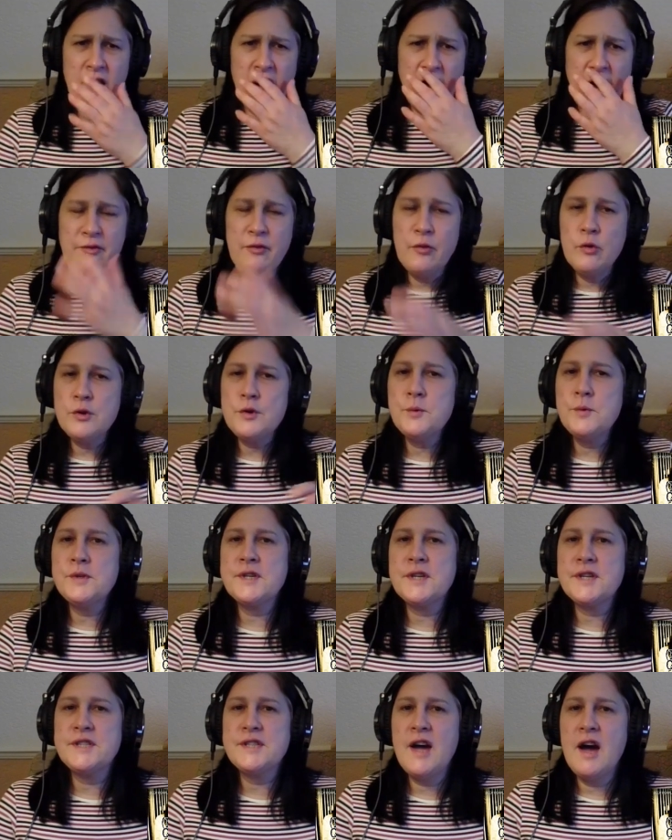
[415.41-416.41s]
thought it was a
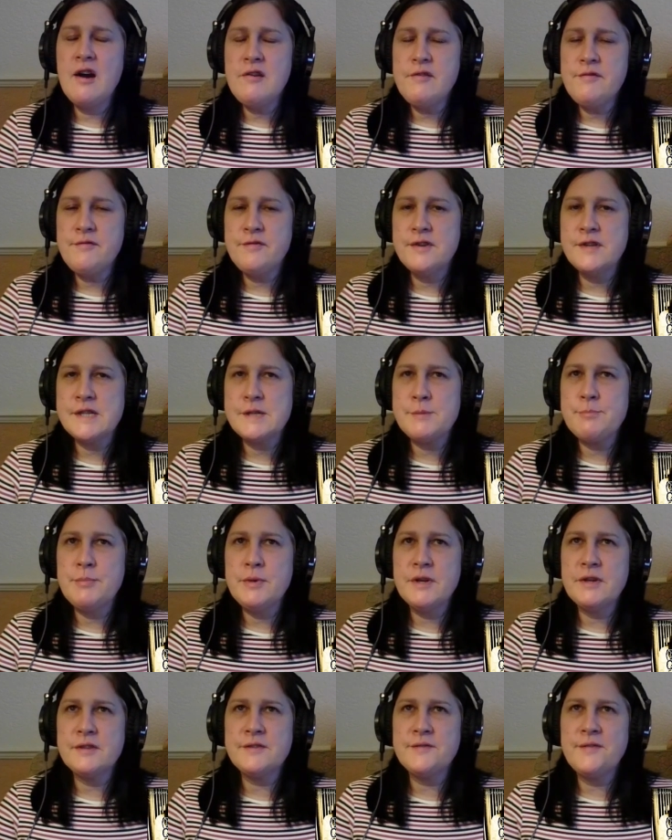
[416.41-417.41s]
guitar at first,
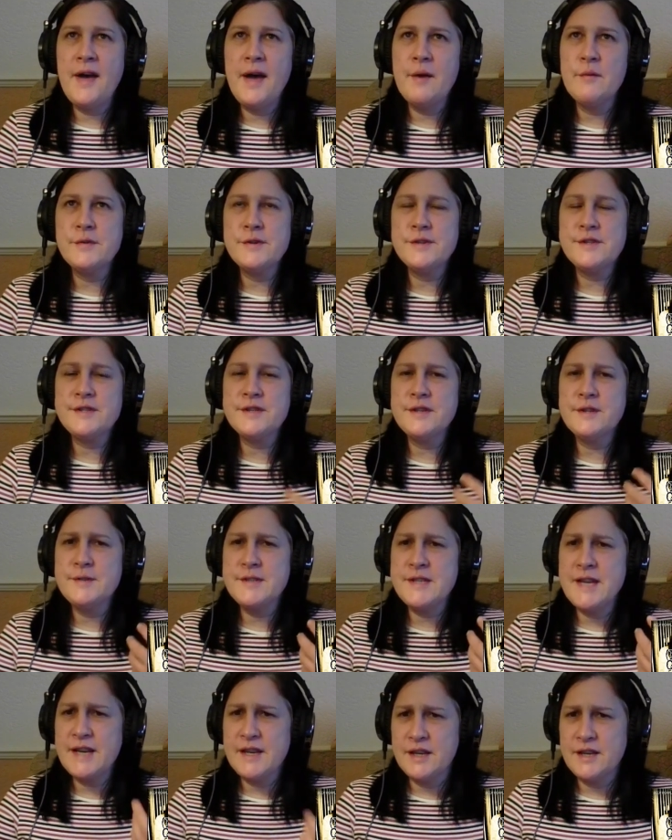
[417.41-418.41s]
but that was
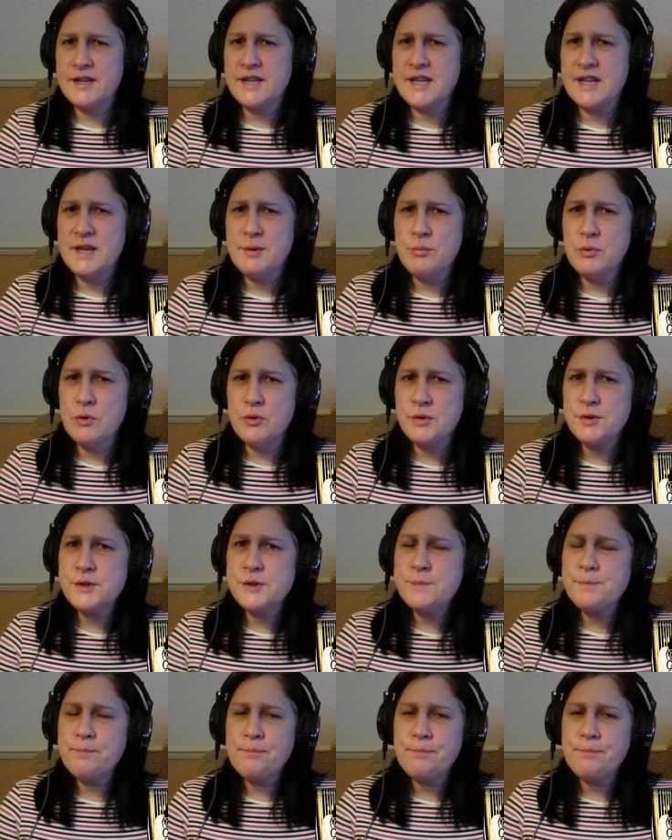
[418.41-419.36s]
sounded like the keyboards.